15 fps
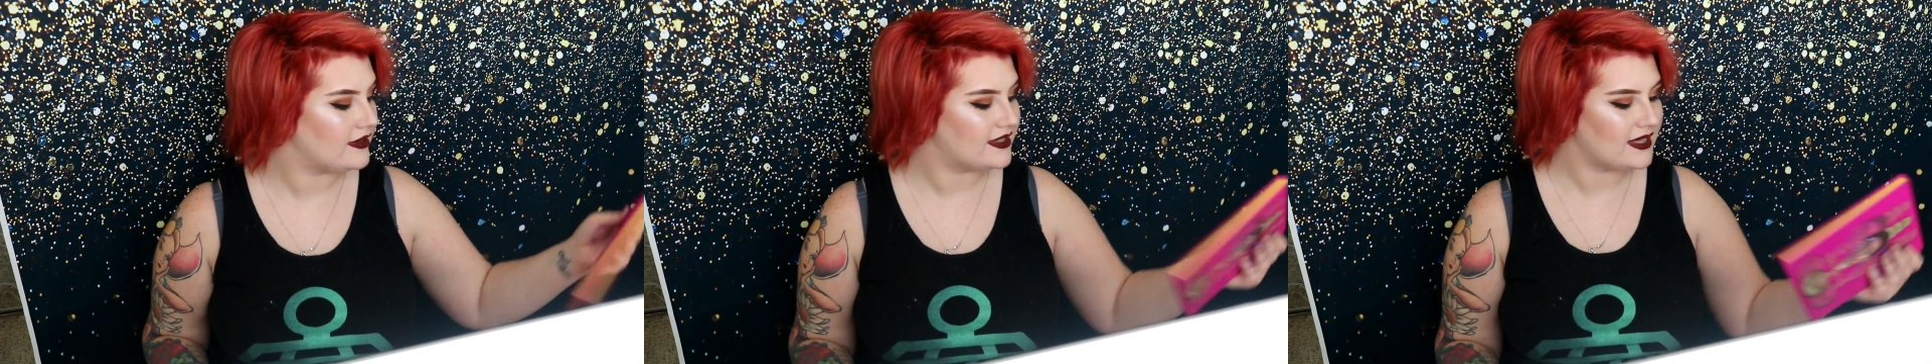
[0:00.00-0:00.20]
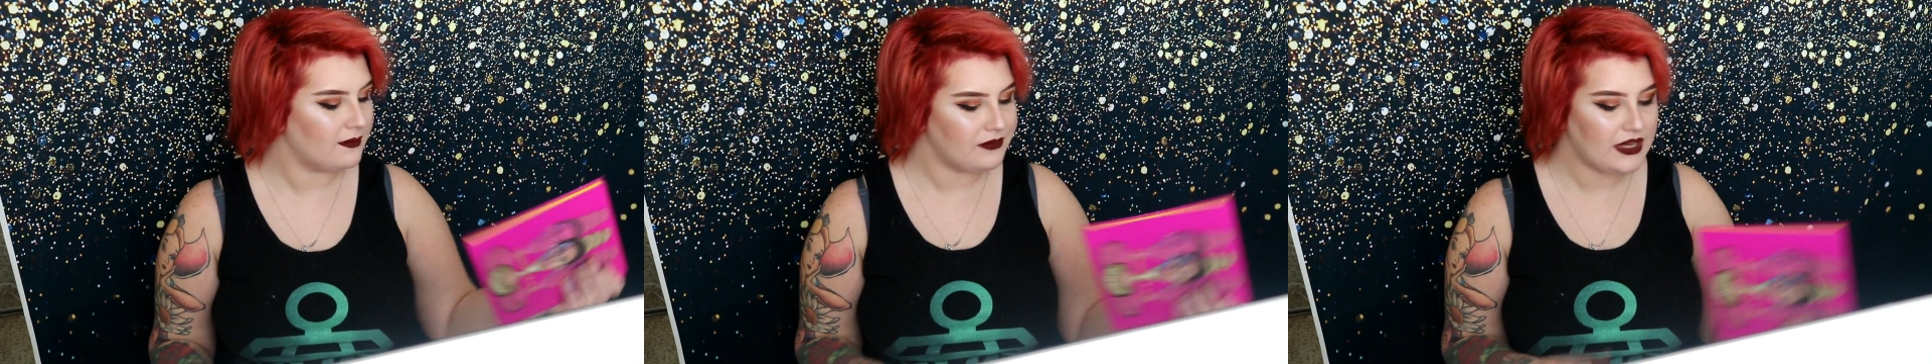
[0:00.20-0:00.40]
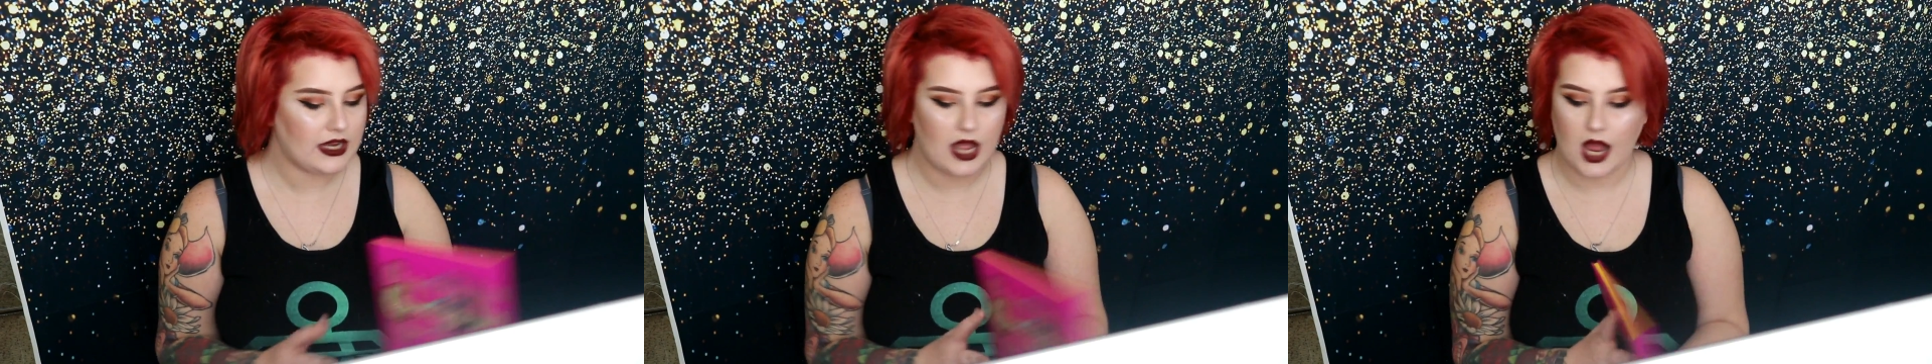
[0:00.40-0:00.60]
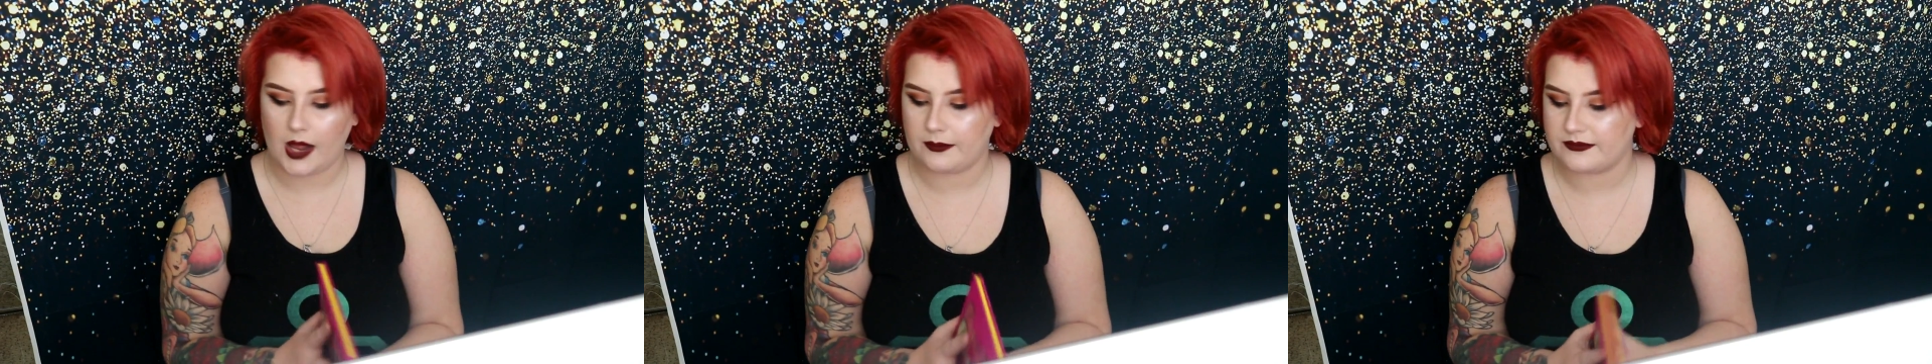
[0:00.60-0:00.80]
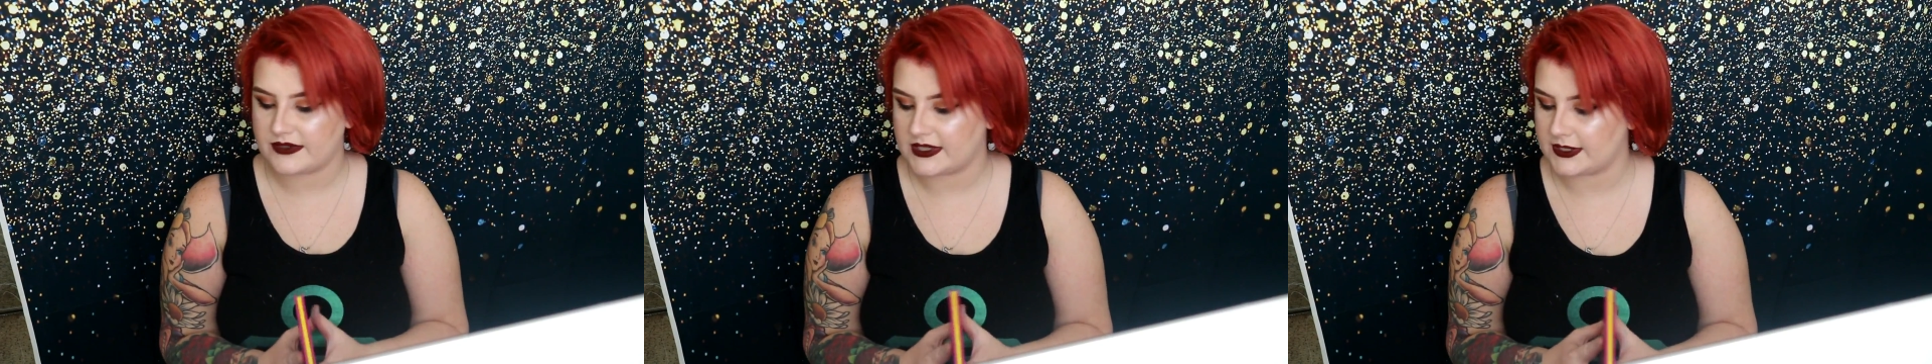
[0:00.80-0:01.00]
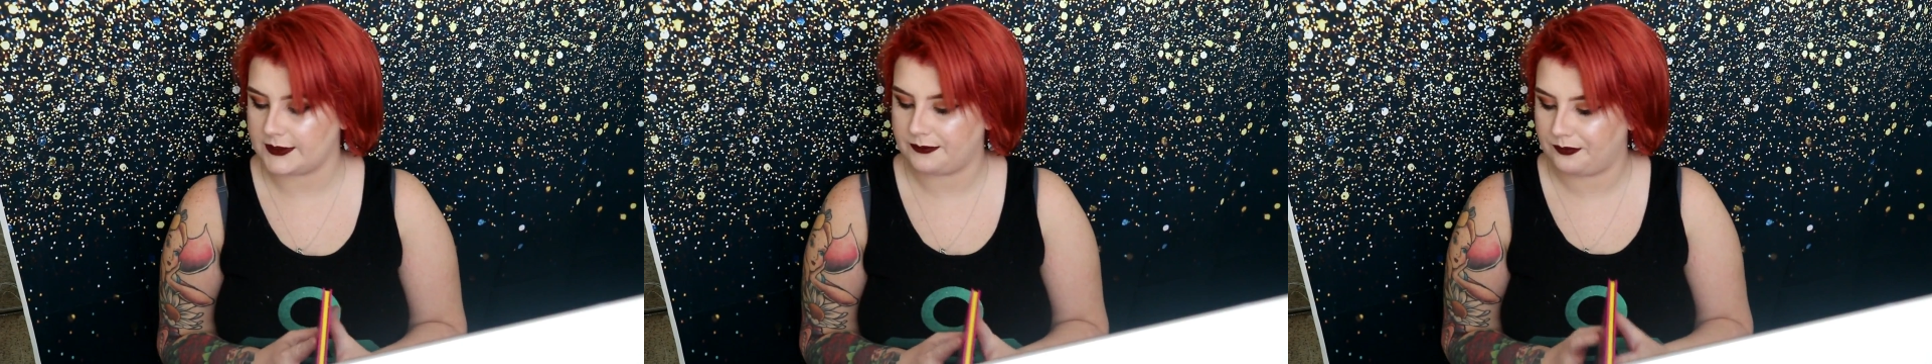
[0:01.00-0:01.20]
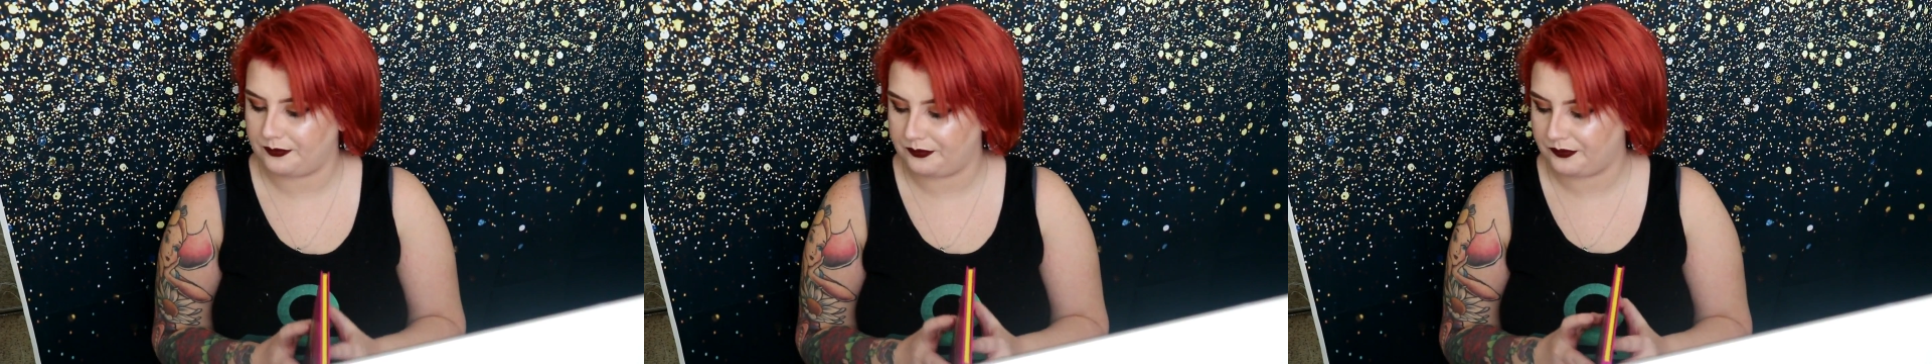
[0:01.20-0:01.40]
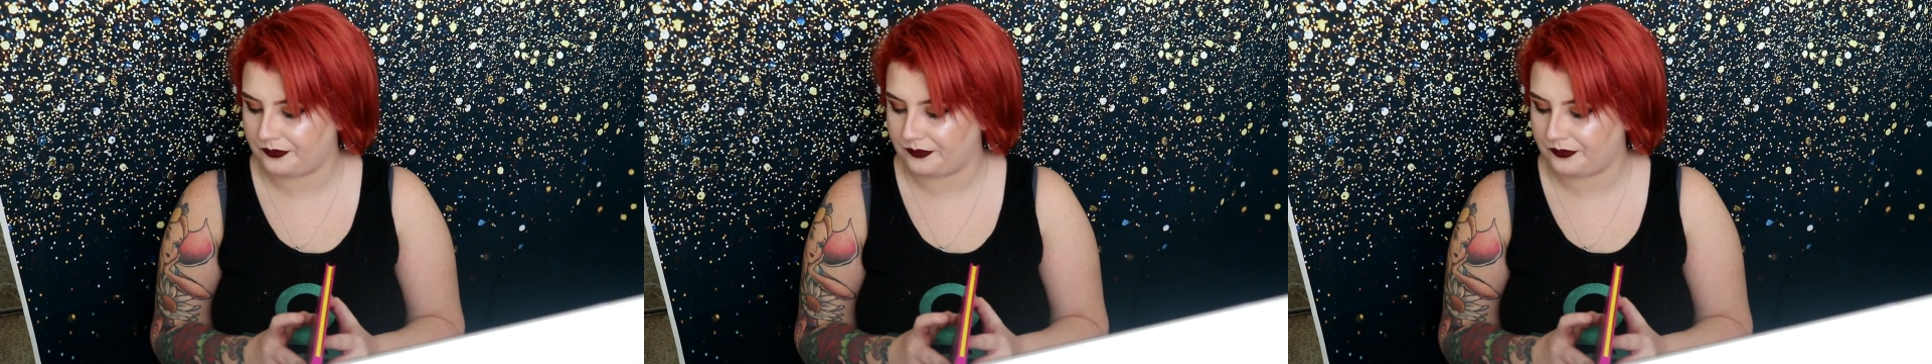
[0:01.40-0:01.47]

something comes